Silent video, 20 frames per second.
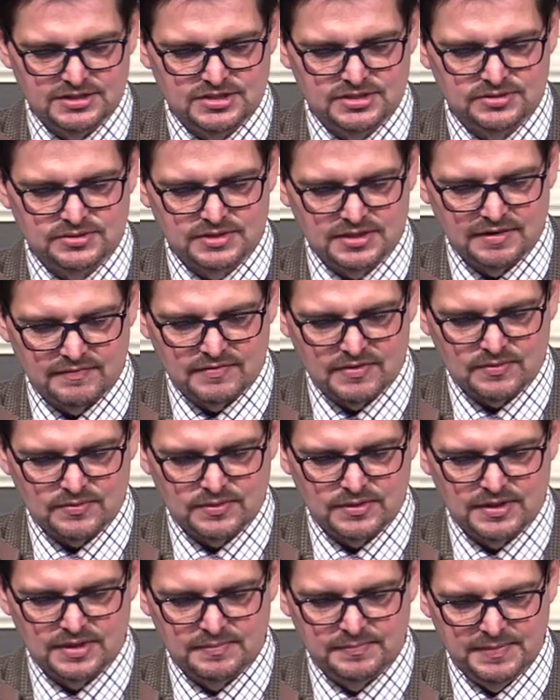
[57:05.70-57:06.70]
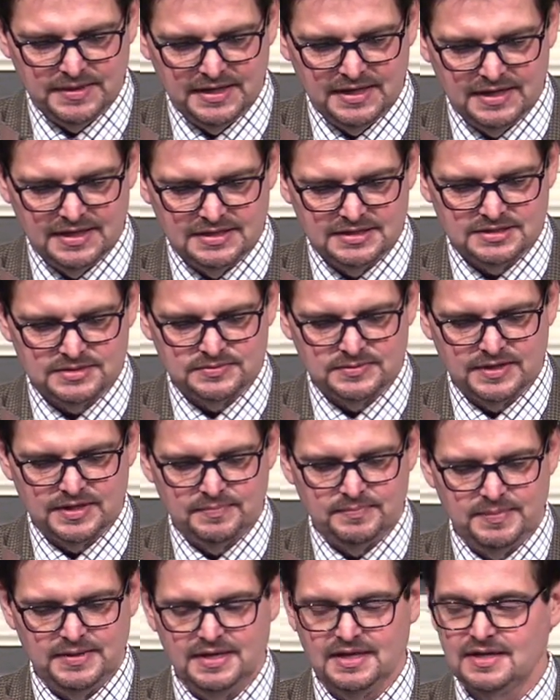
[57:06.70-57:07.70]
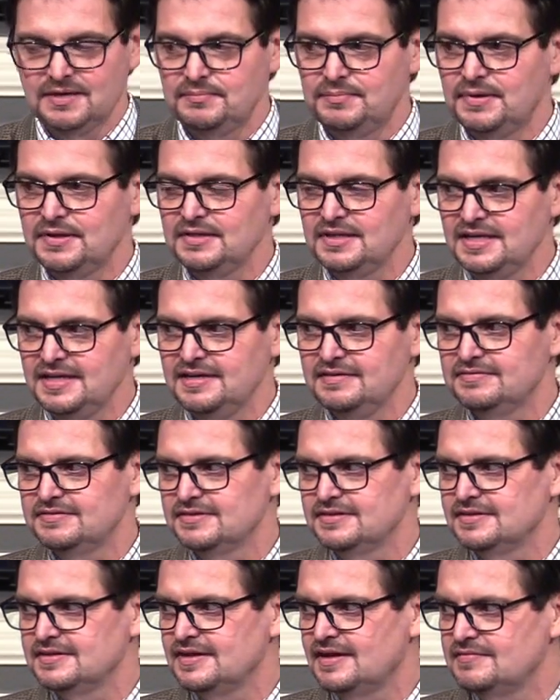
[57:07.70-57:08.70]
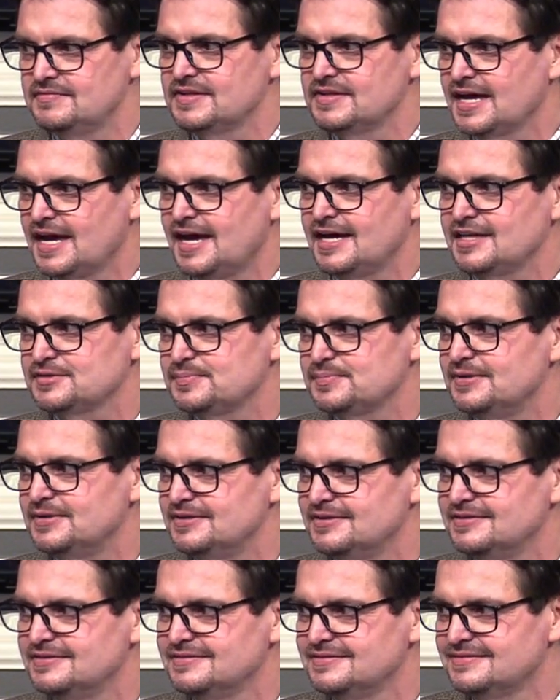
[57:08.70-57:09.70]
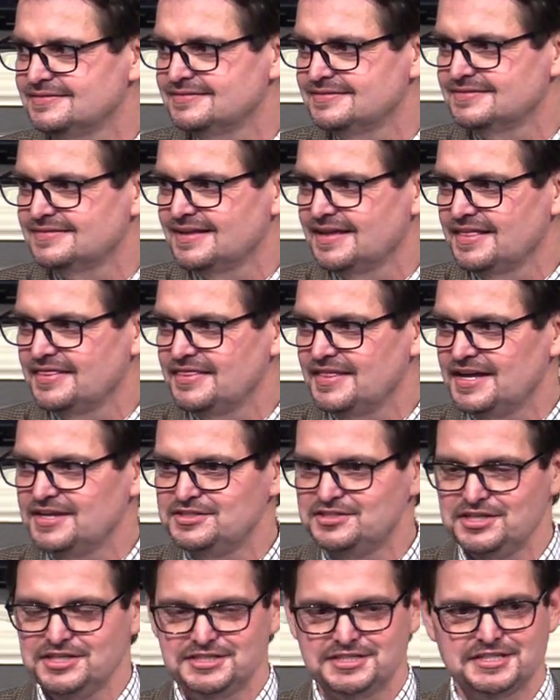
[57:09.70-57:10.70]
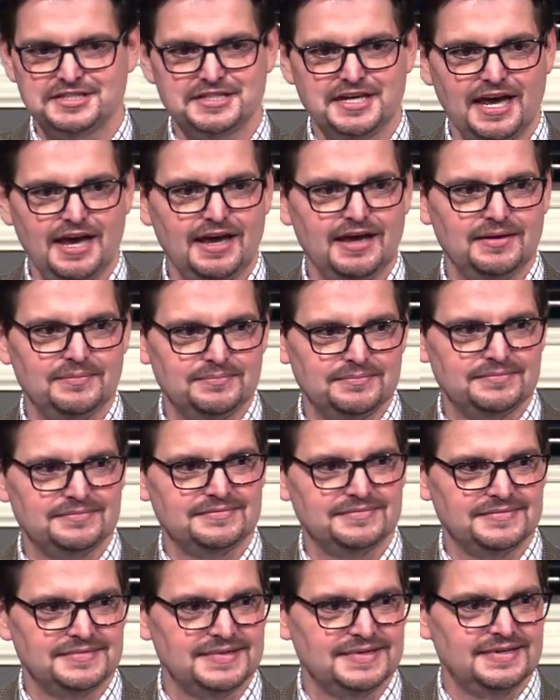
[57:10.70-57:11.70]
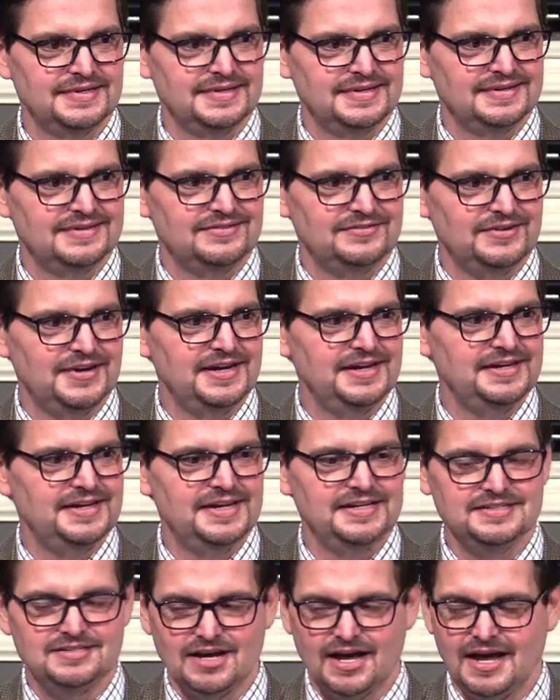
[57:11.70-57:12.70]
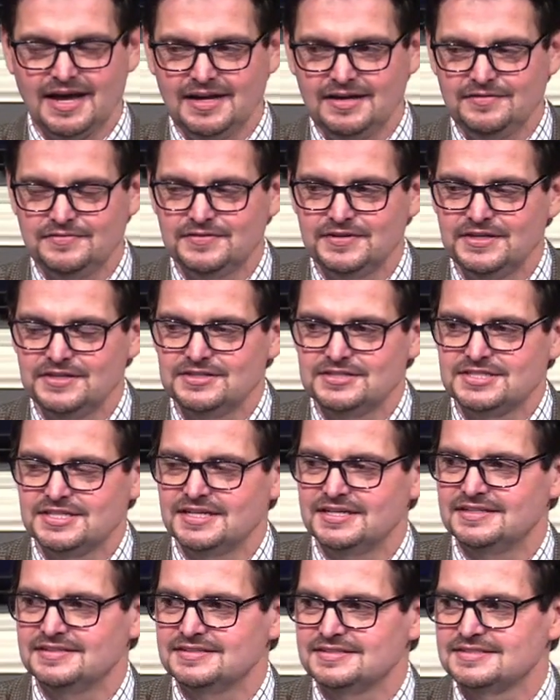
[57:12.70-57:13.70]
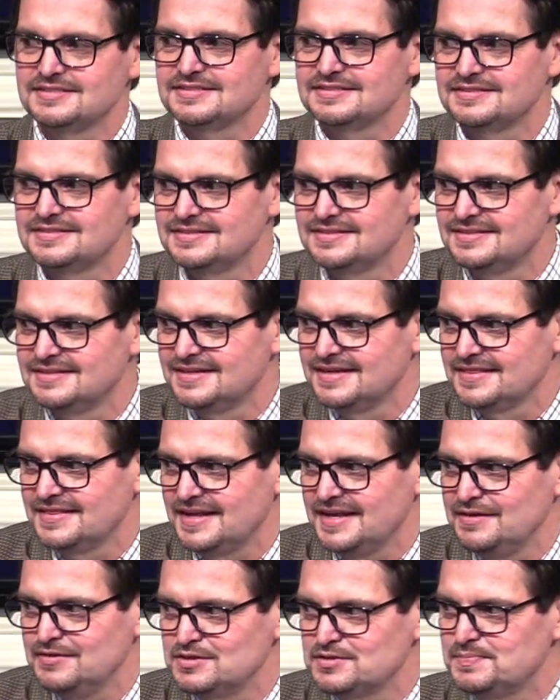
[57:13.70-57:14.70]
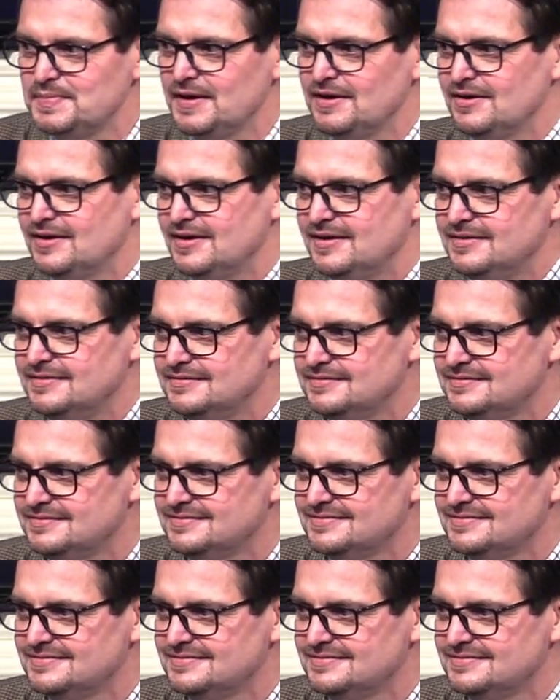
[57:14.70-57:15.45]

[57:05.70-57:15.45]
a doer of the word begins with being a believer of the gospel that Jesus came, right, and died for your sins, that he was buried,